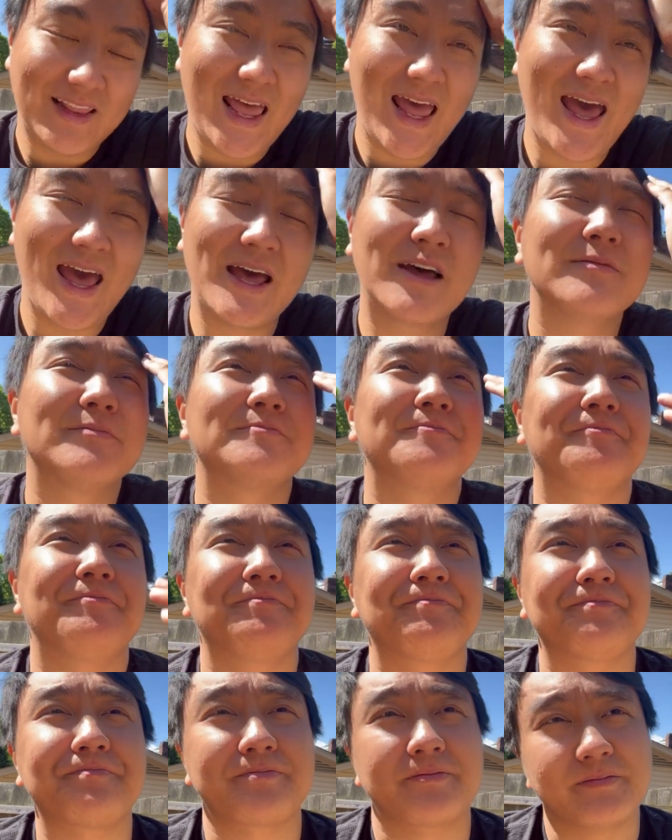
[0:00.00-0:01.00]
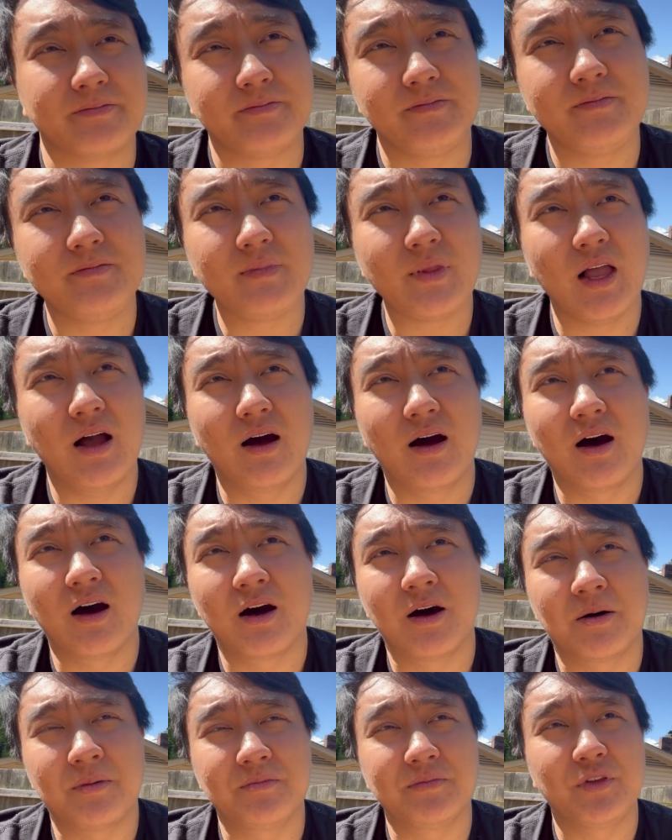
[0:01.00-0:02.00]
that,
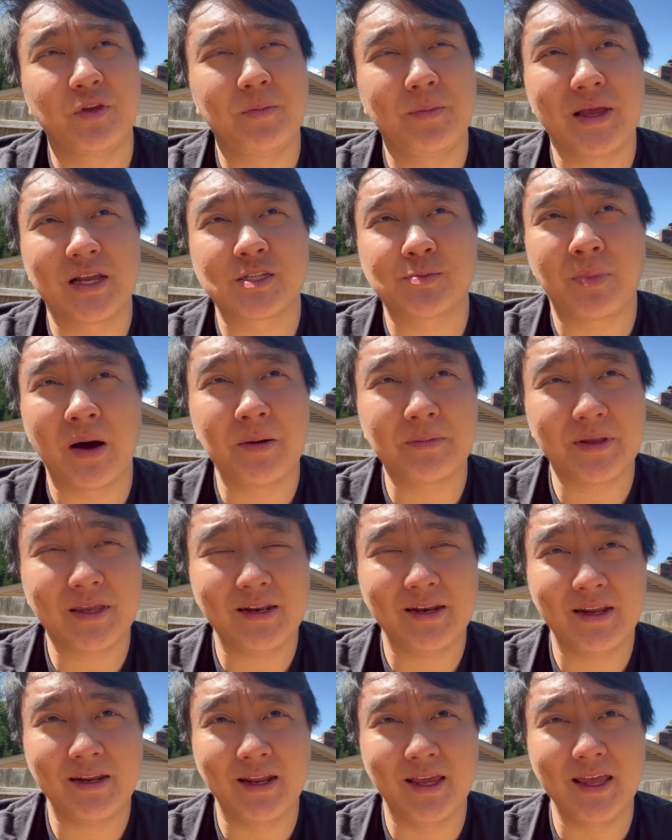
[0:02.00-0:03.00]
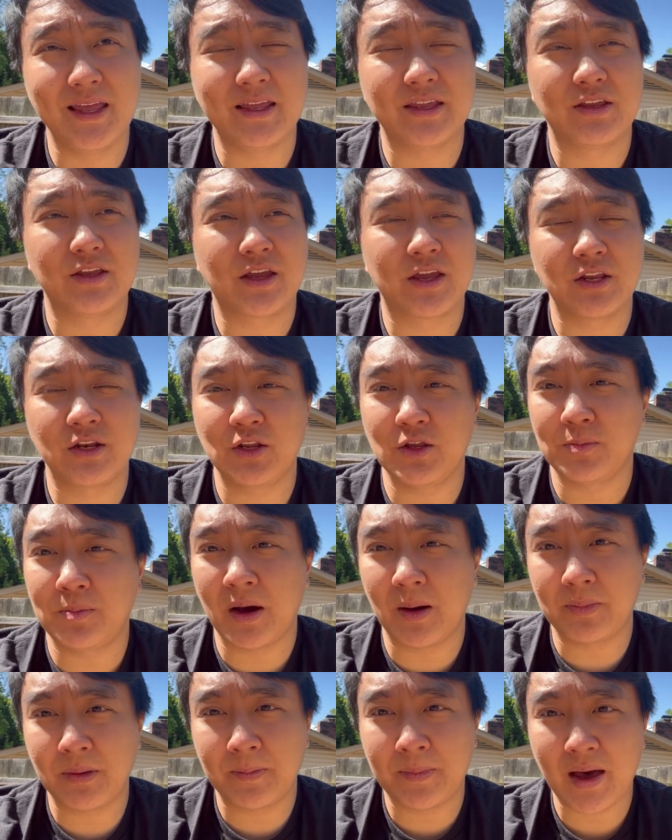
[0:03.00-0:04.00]
you mix pumpkin in it, and you can do
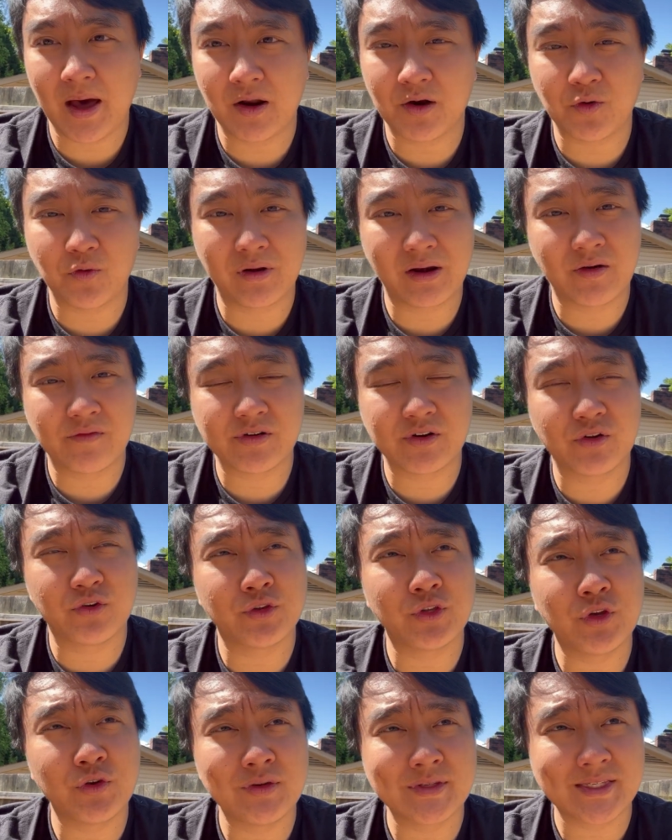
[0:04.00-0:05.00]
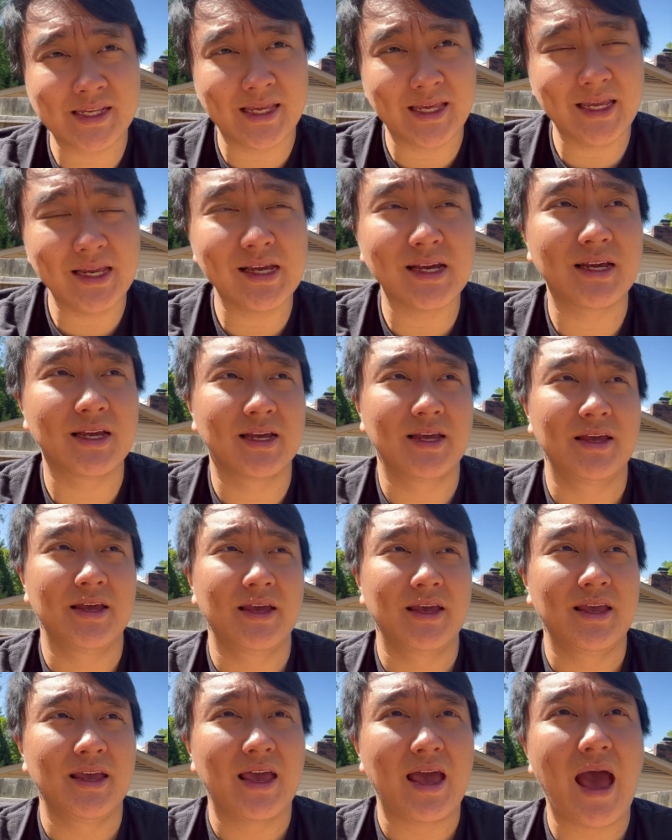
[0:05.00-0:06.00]
puppy powder or whatever you're using.
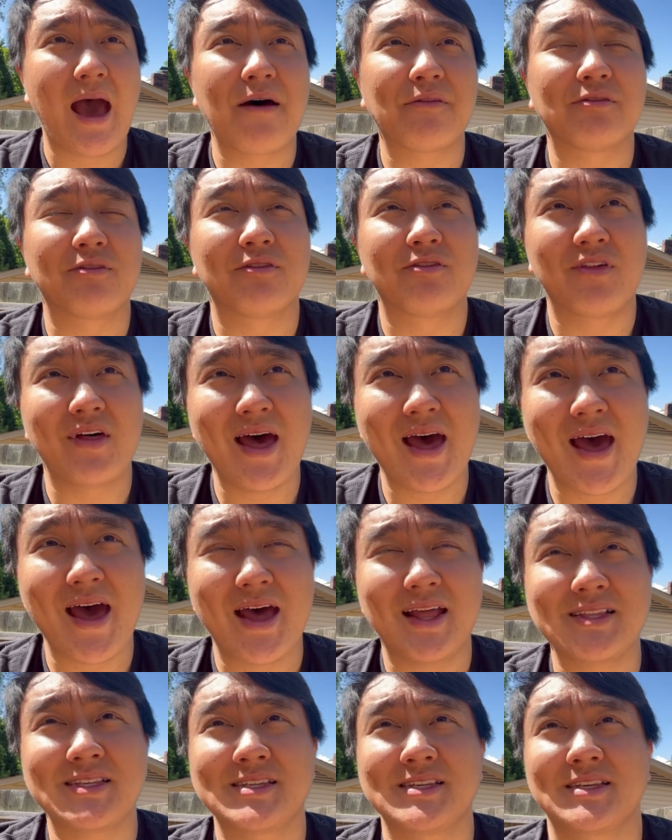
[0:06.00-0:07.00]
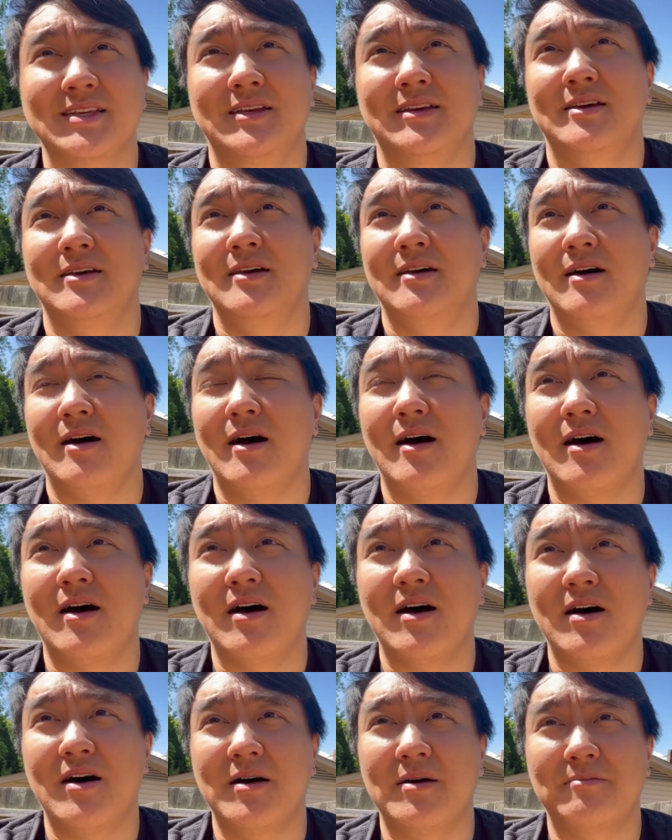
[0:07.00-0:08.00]
After that,
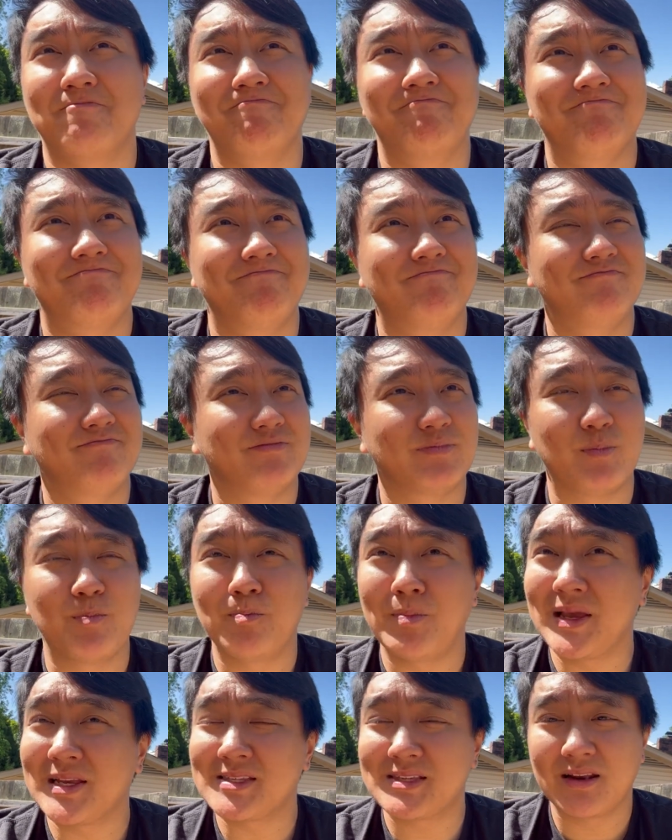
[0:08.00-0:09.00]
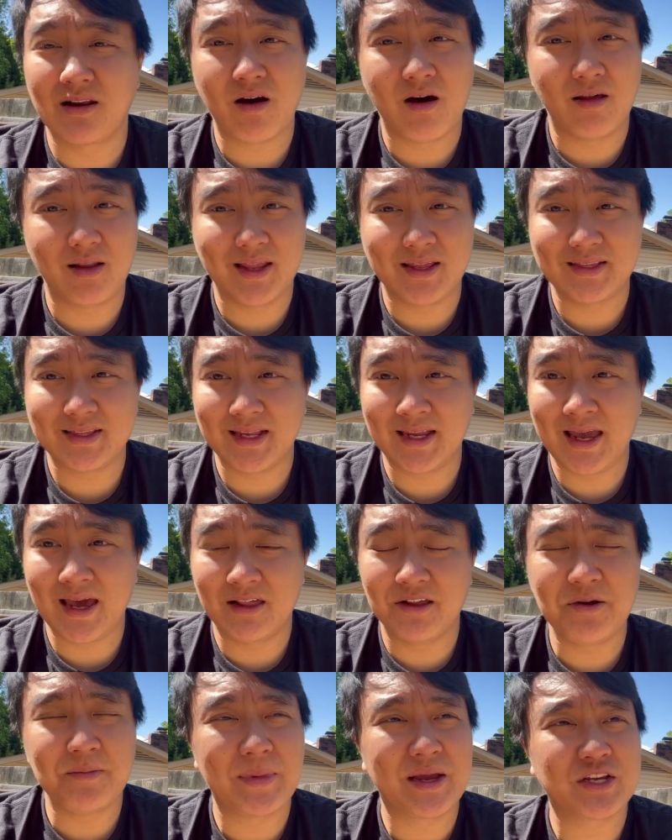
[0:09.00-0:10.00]
mix it all in
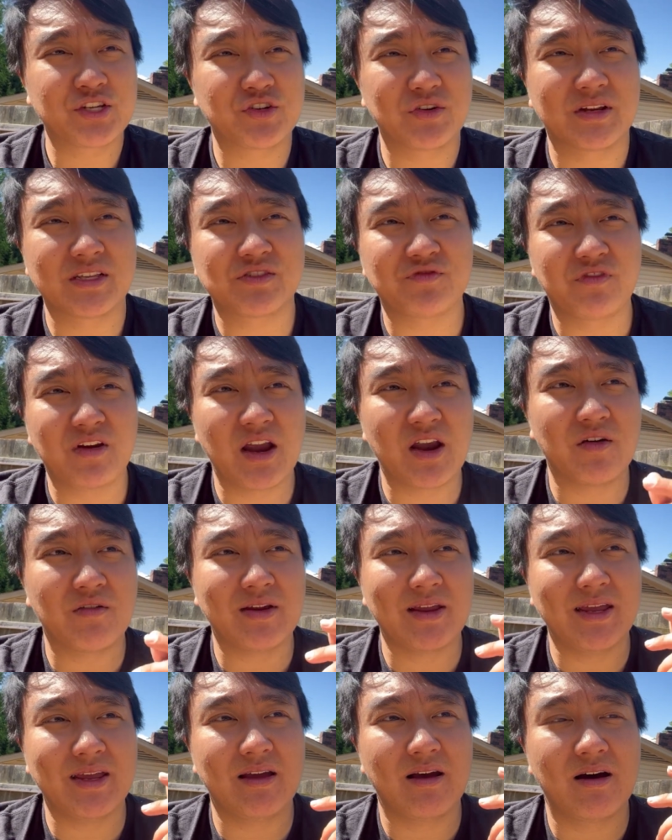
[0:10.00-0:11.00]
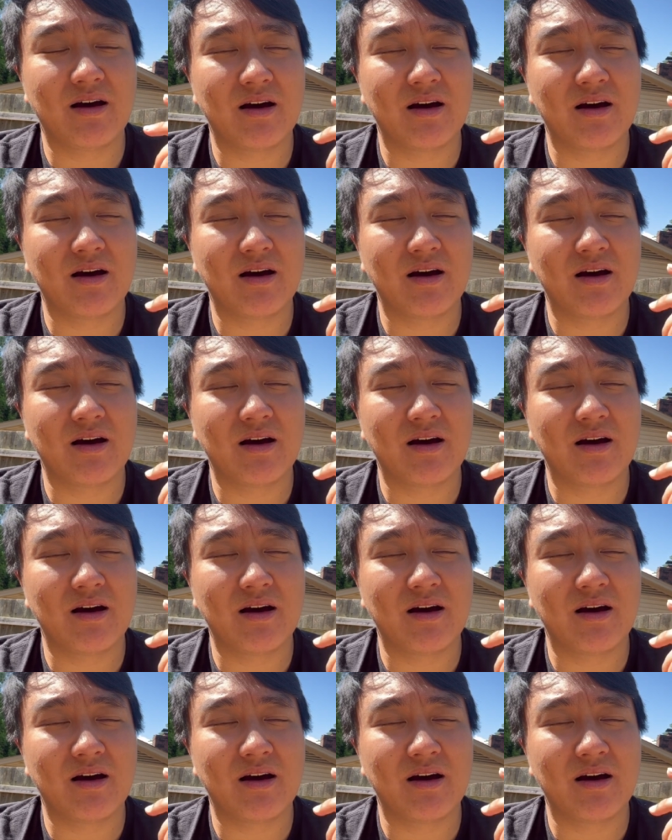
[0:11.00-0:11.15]
together. Make sure it's very